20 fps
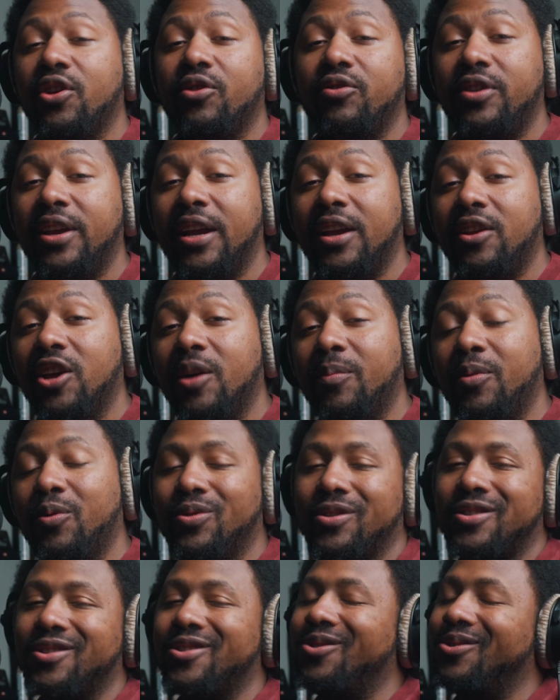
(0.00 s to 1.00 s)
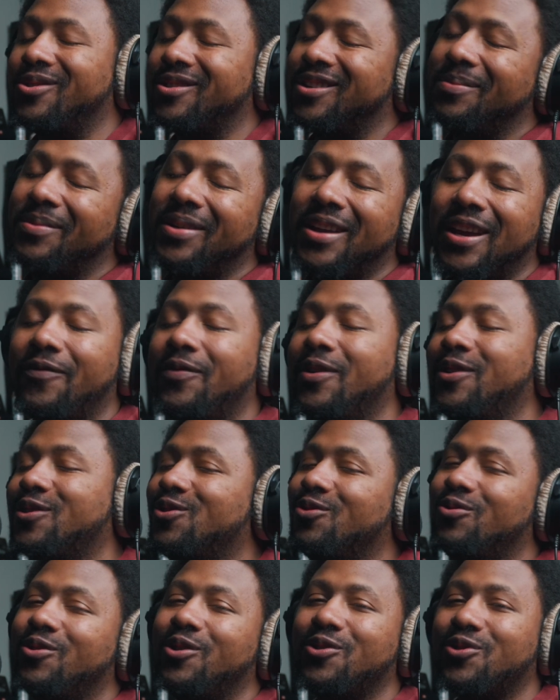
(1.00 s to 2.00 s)
your DAW which of course is gonna be FL
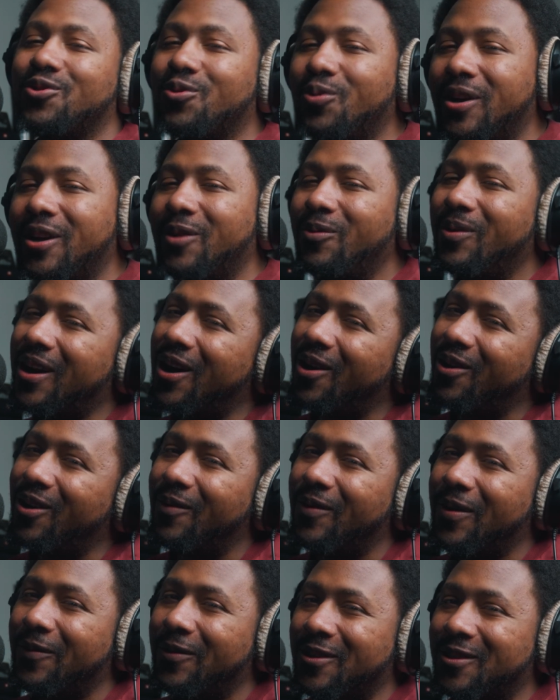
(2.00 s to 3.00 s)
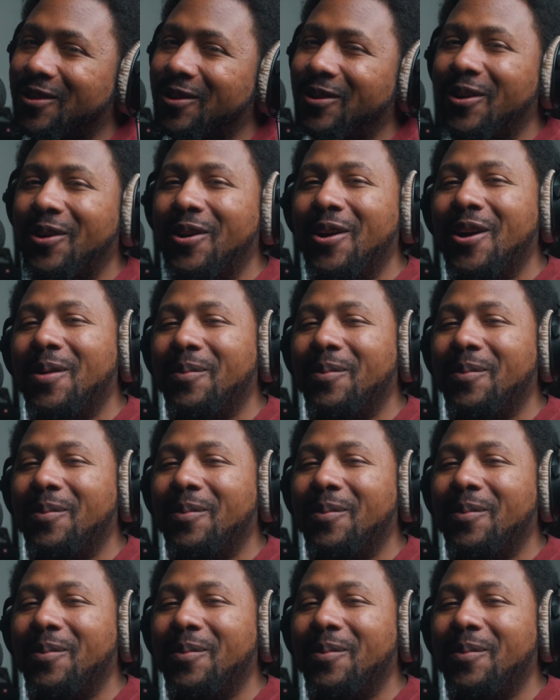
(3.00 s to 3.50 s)
Studio 20 we all love FL Studio